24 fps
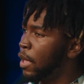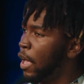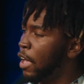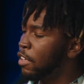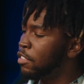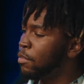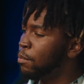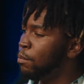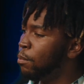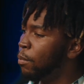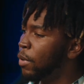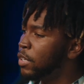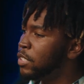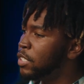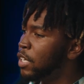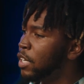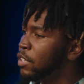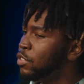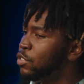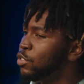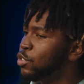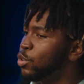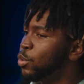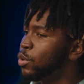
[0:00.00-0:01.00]
as much
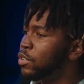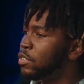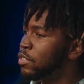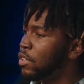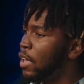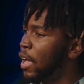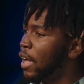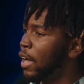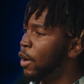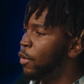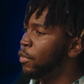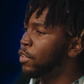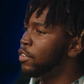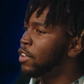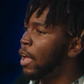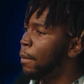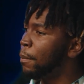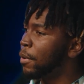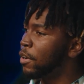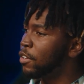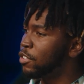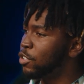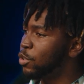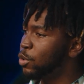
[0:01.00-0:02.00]
as suicide or the
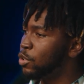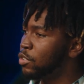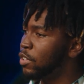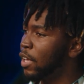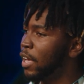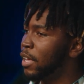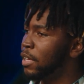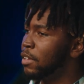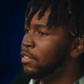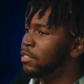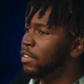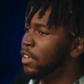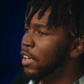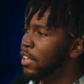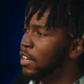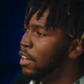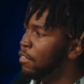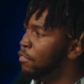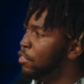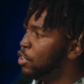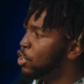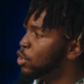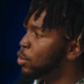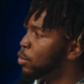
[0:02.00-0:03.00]
topic of suicide is an
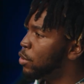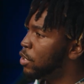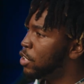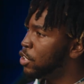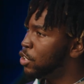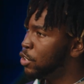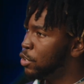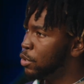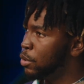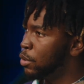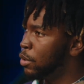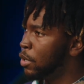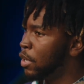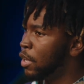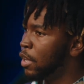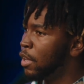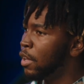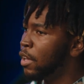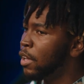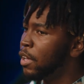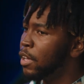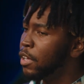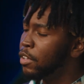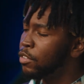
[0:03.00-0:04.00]
individual issue,
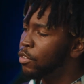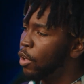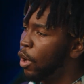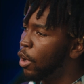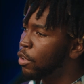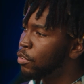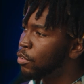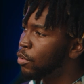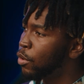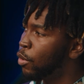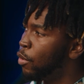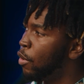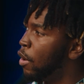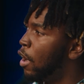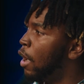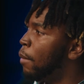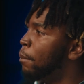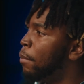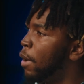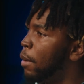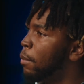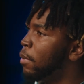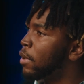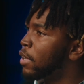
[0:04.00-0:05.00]
it's also
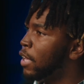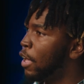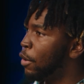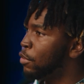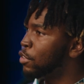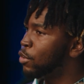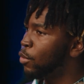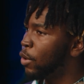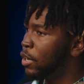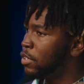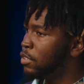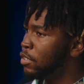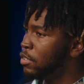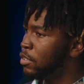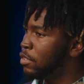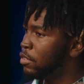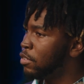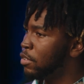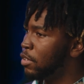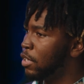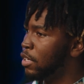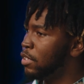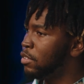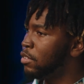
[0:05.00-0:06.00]
a public health
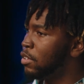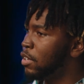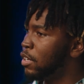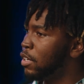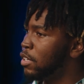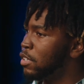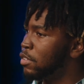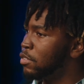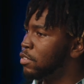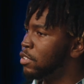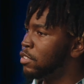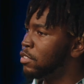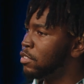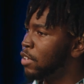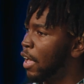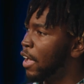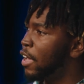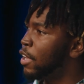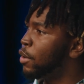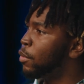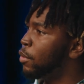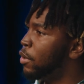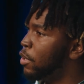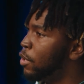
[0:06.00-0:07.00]
crisis. It's a
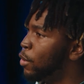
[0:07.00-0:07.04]
societal